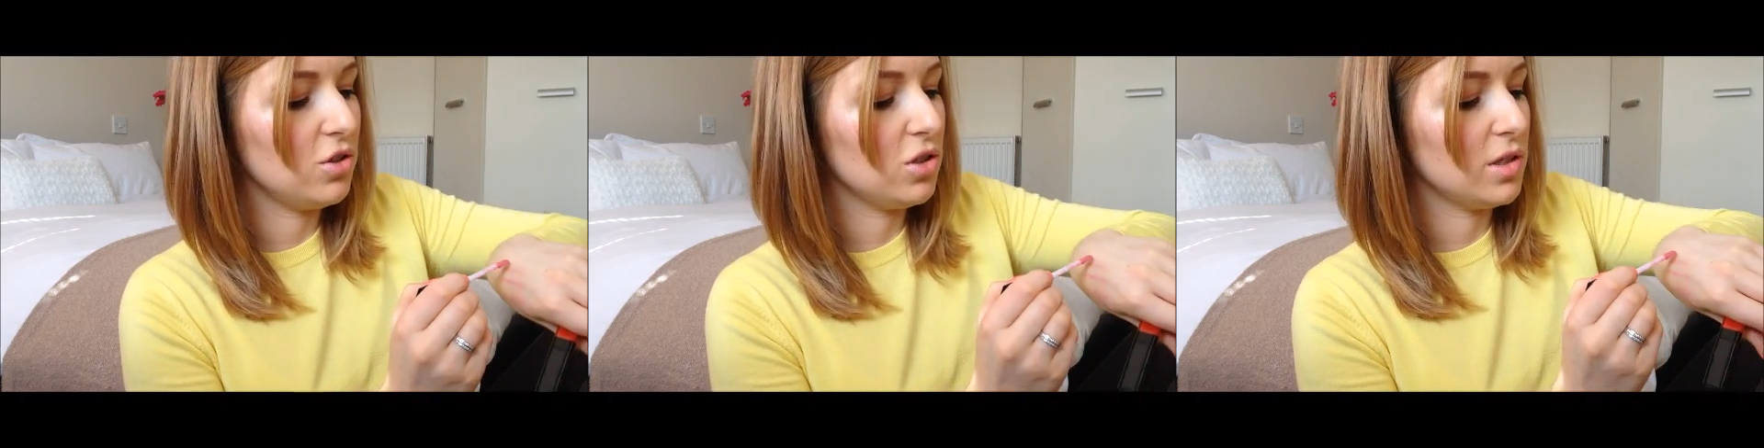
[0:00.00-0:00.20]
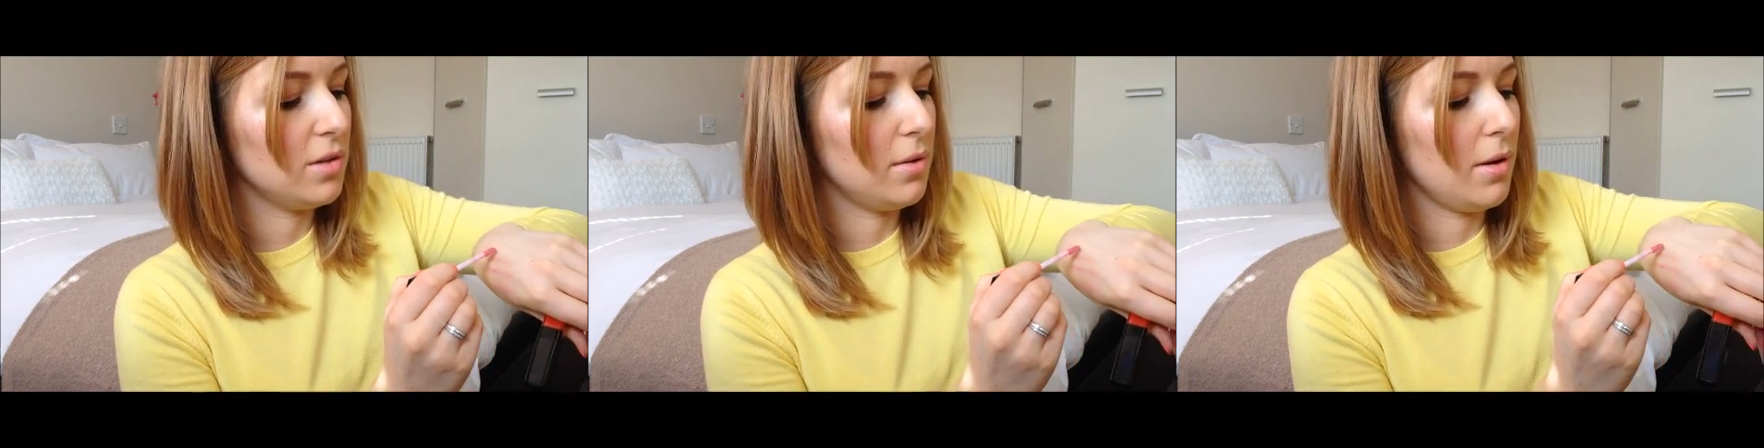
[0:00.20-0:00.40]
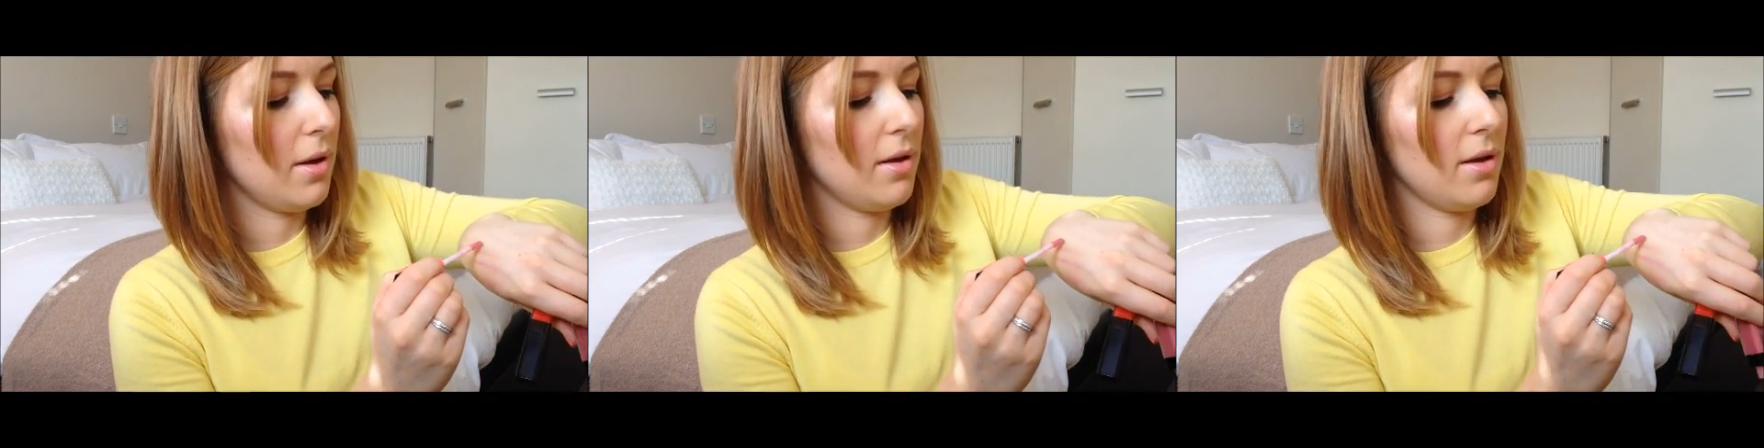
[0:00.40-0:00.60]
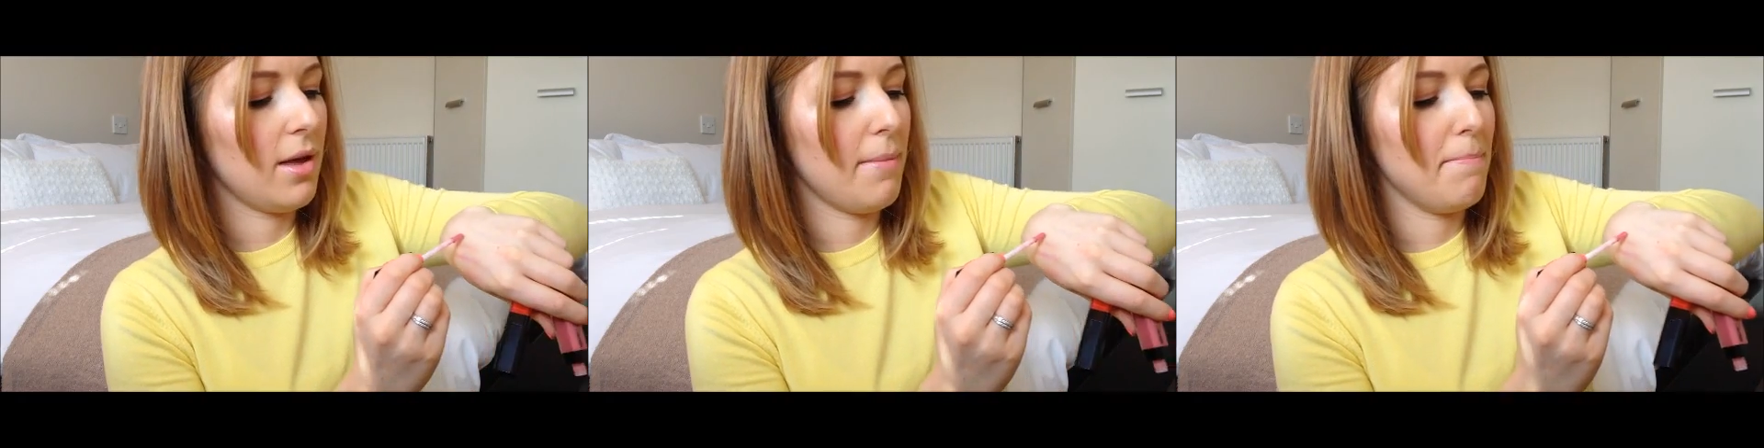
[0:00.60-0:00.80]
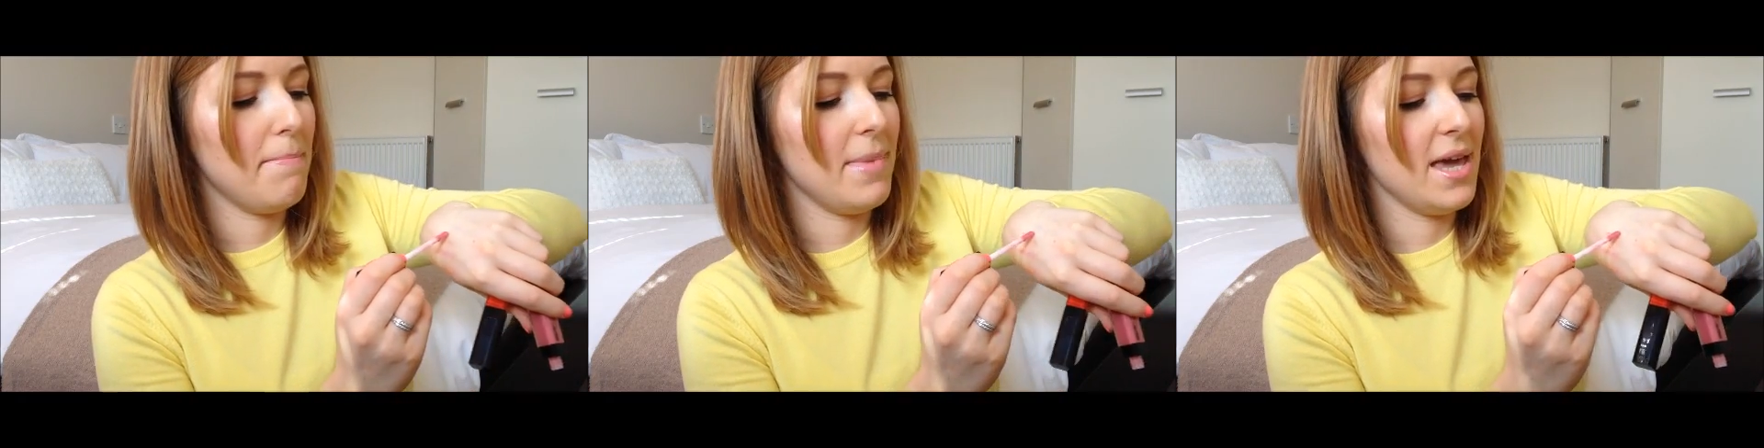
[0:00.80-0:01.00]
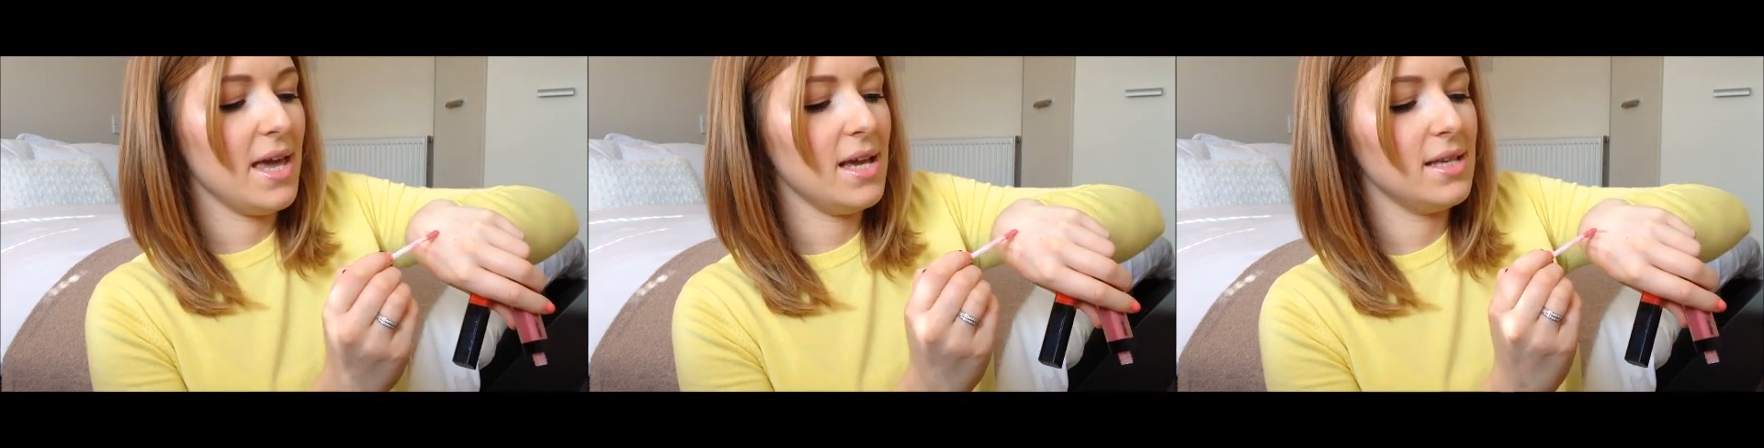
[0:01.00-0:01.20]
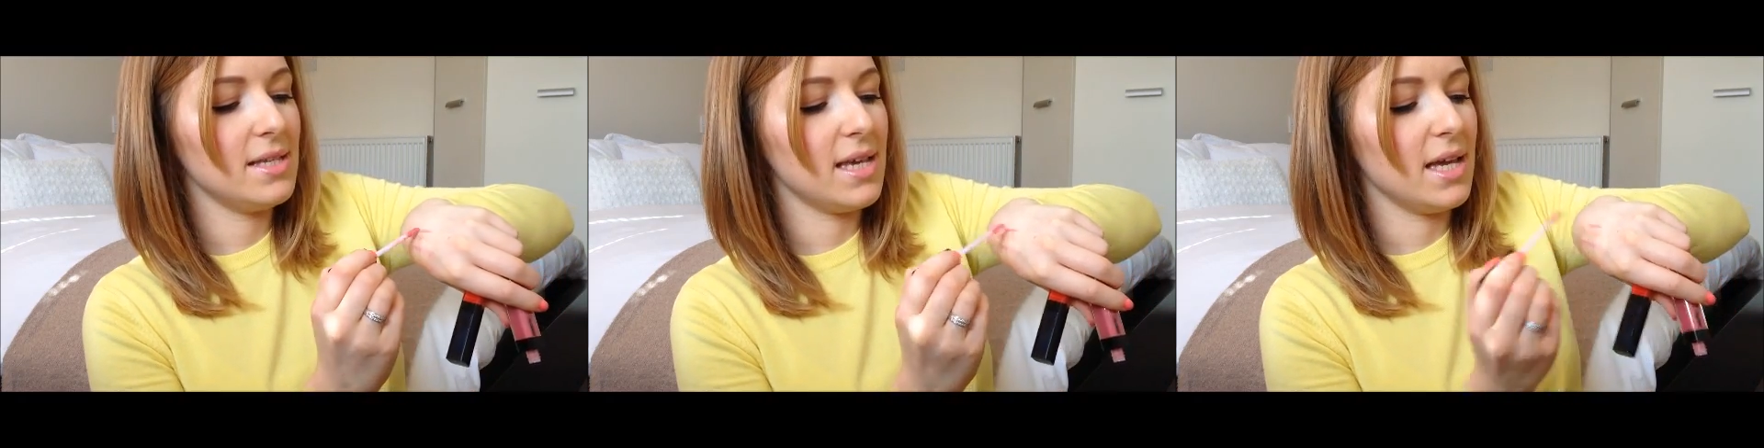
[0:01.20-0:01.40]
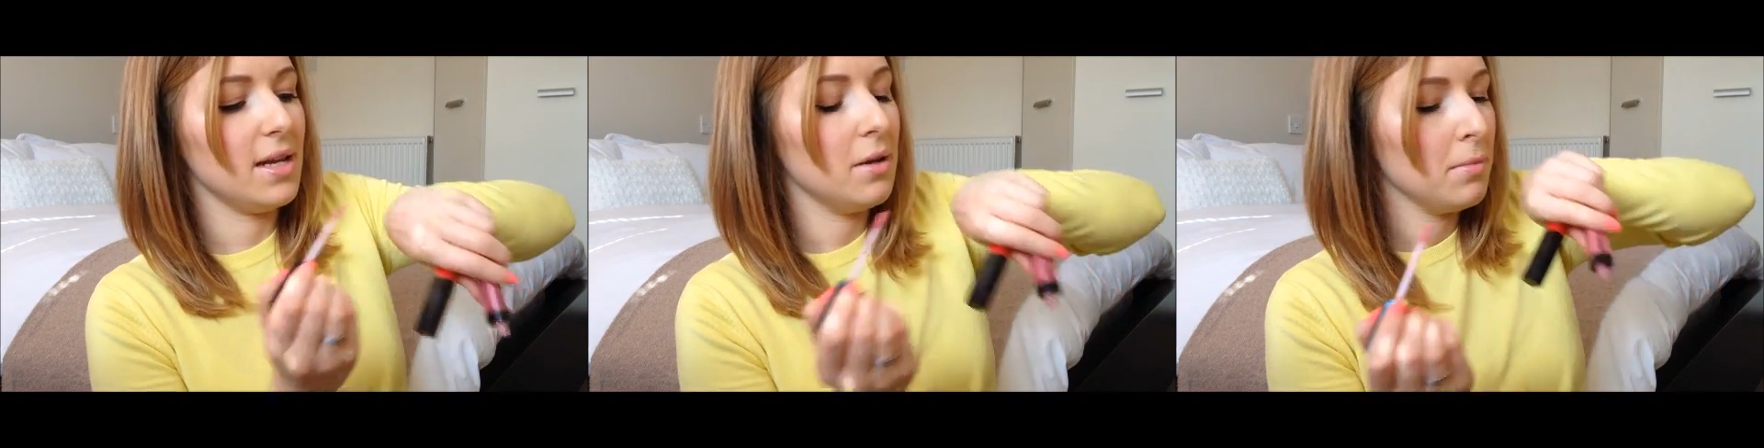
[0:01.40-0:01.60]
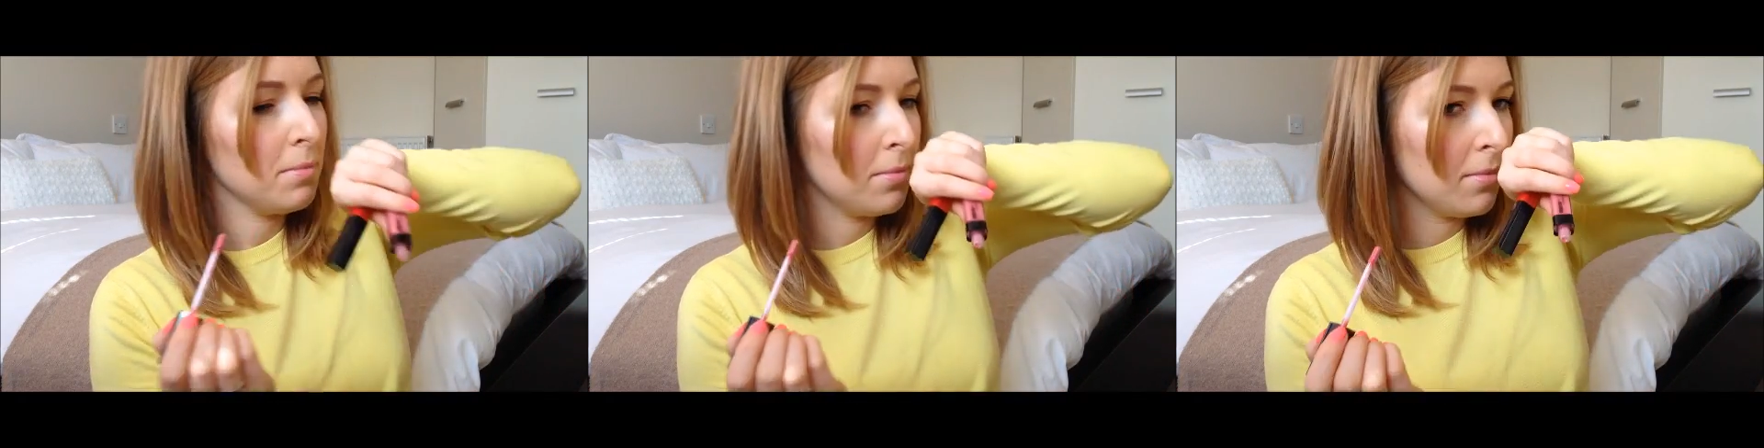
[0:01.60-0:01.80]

just amazing.